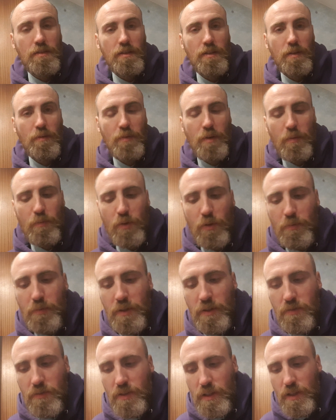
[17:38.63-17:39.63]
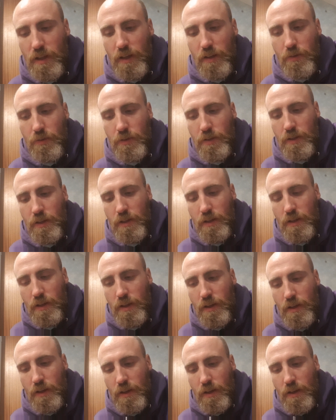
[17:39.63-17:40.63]
appropriate for your health,
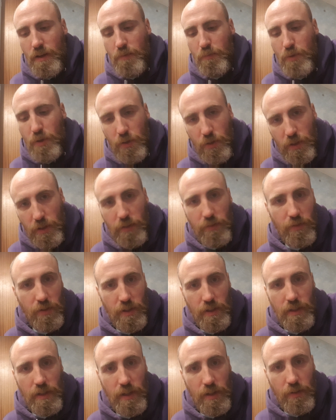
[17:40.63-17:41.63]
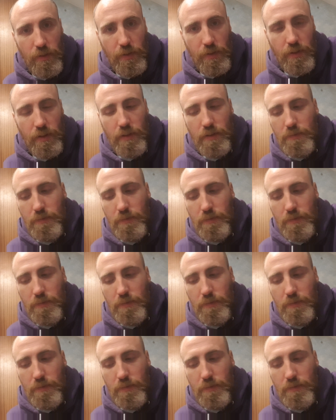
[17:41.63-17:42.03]
purely for your health,